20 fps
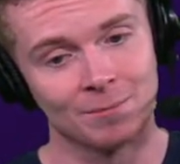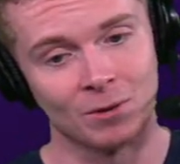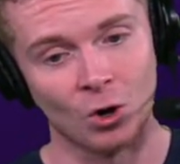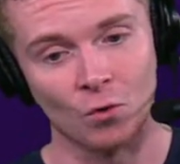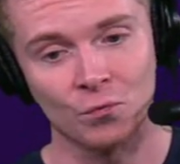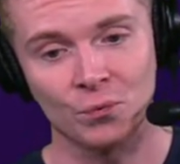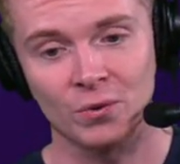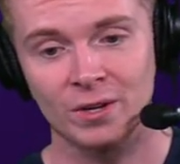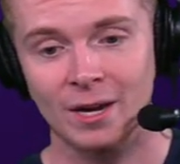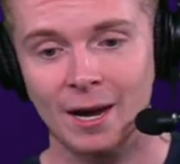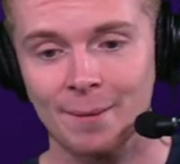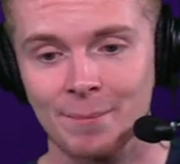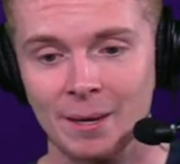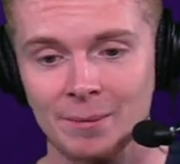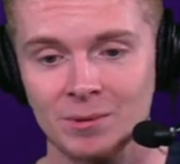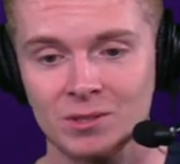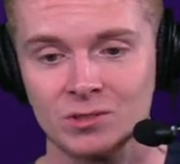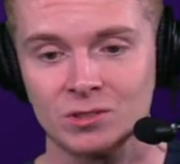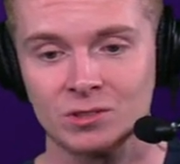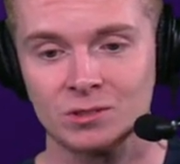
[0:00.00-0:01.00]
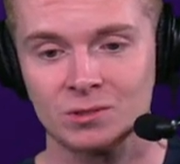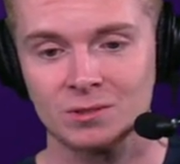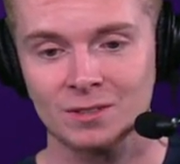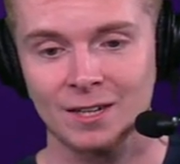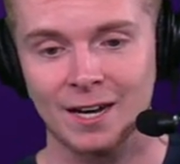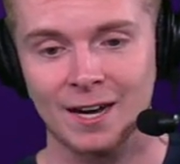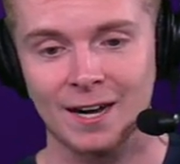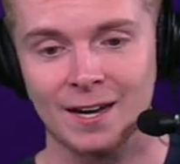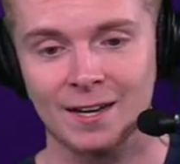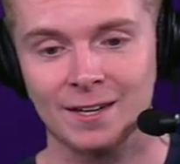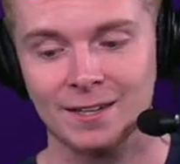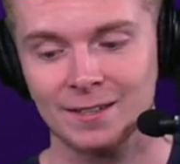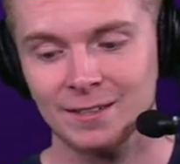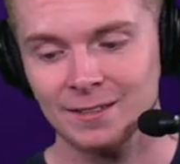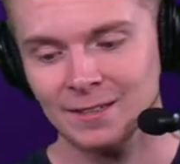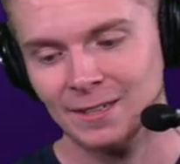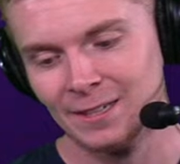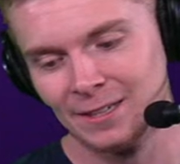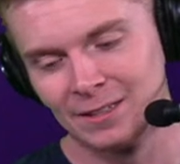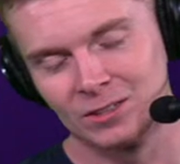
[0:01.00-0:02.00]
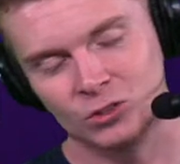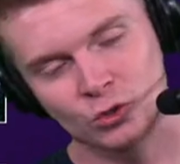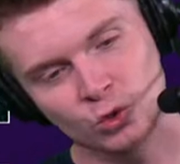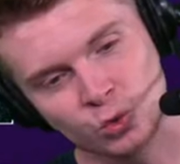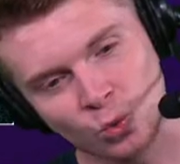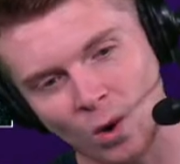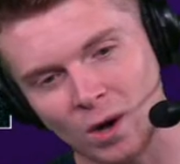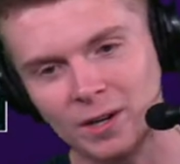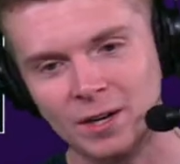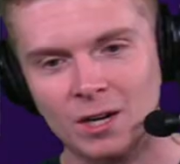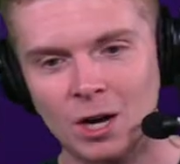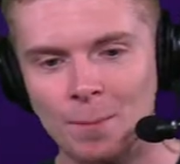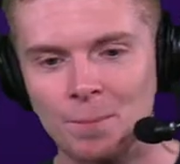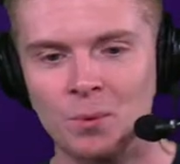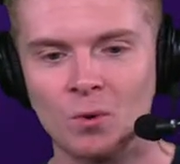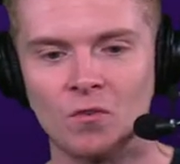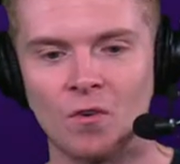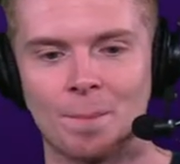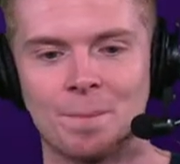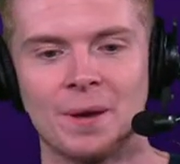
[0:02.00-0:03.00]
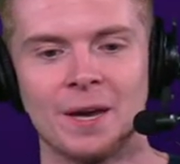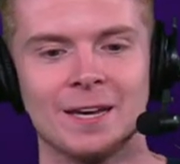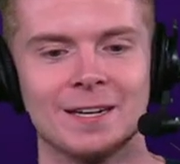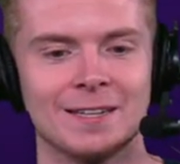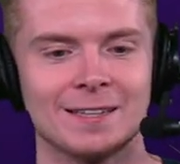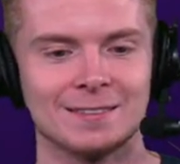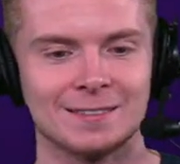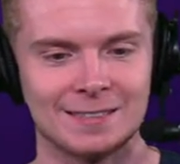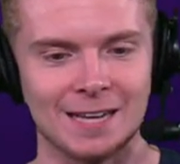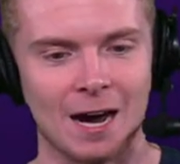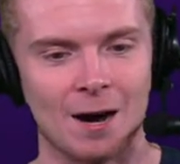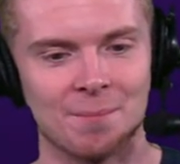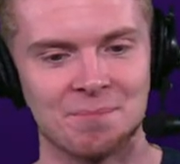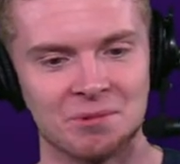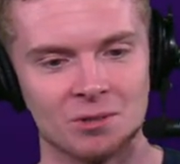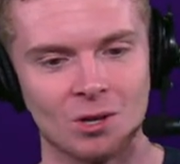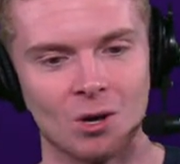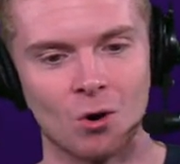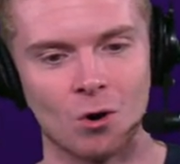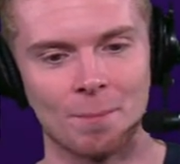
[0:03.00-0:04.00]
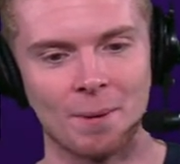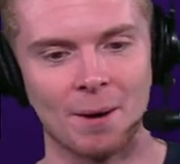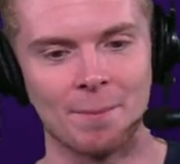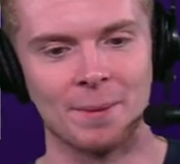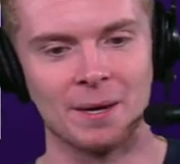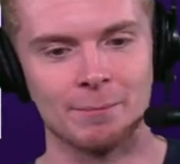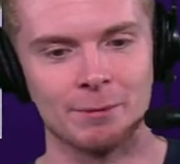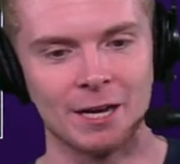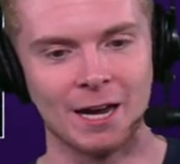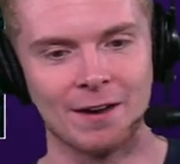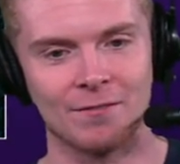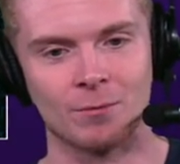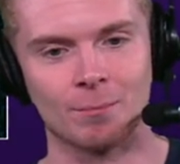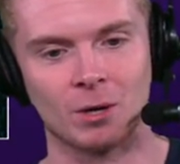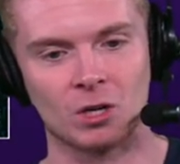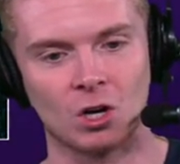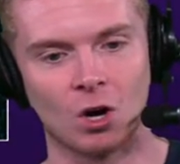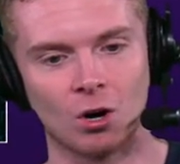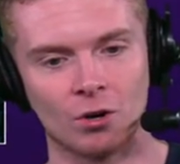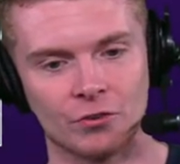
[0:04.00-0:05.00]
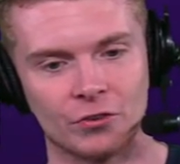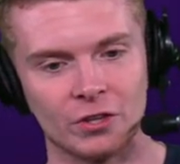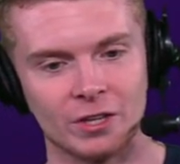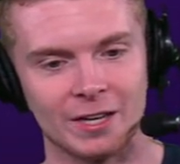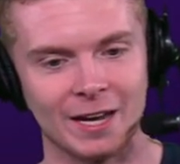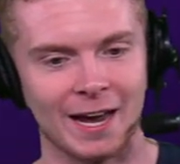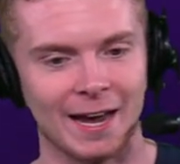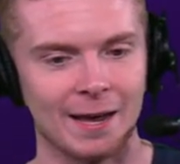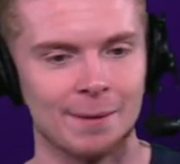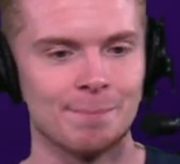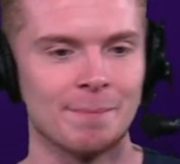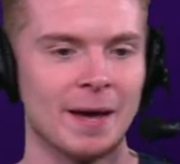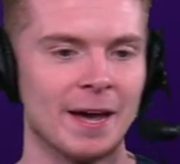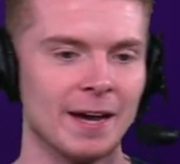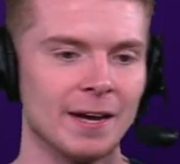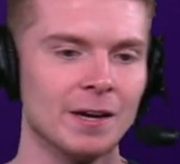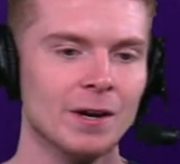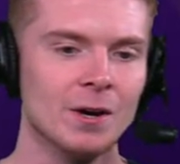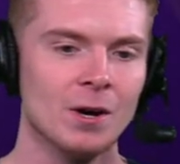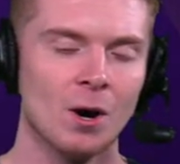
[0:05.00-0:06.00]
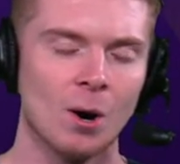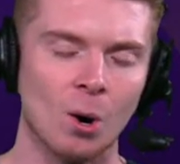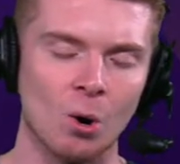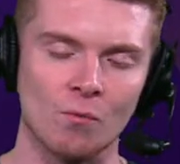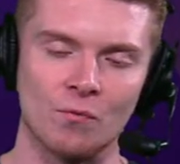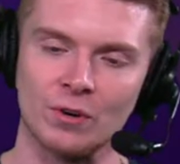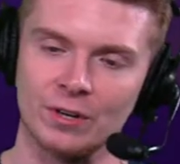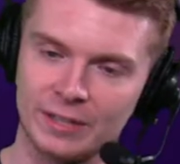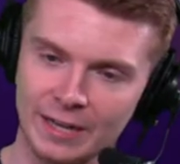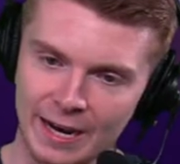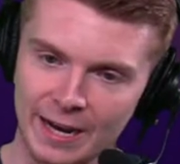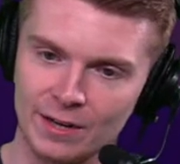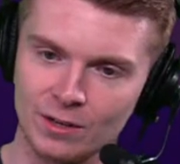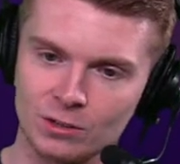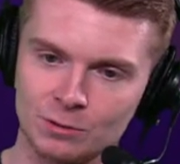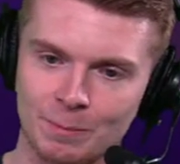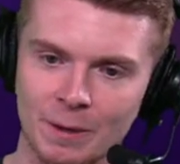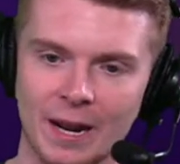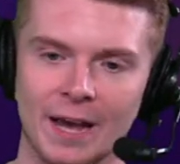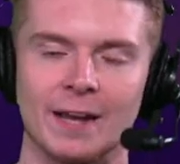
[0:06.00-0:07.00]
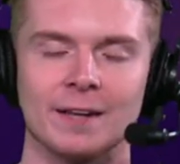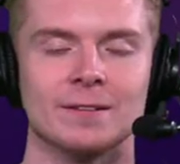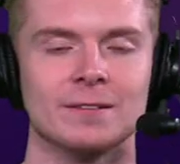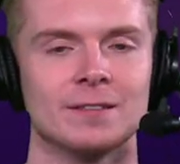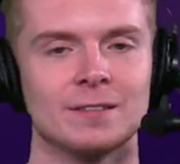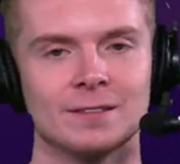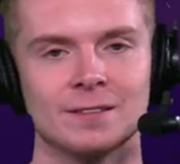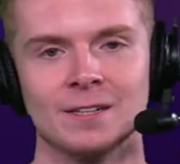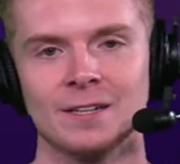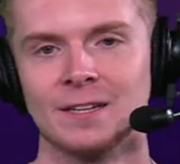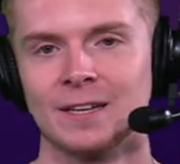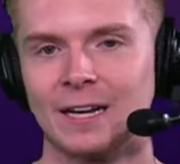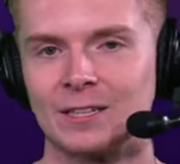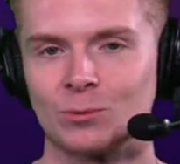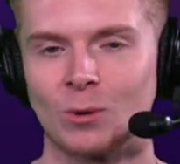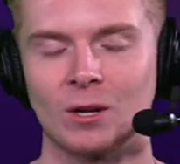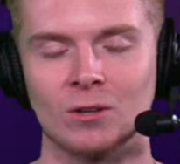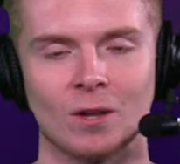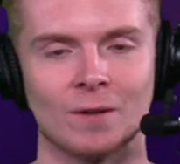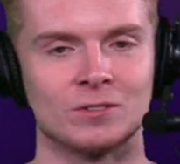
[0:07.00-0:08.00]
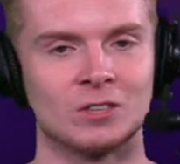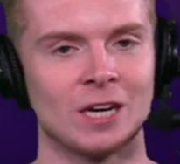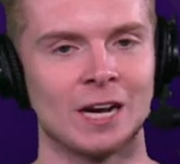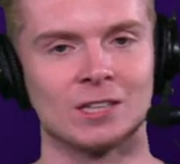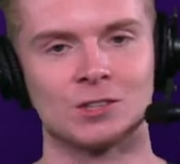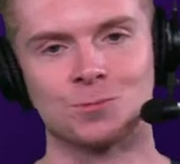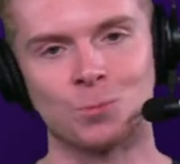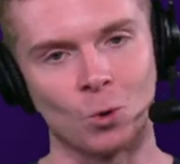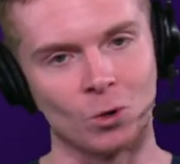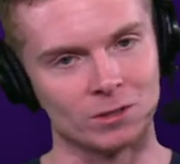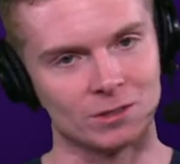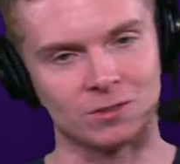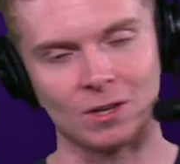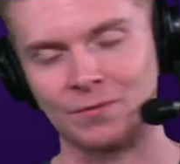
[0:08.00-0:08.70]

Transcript: Hopefully, I maybe. Uh, swung a couple of opinions down below about maybe having McCarthy and Maye over Daniels. But hey, that's why I love chat sports.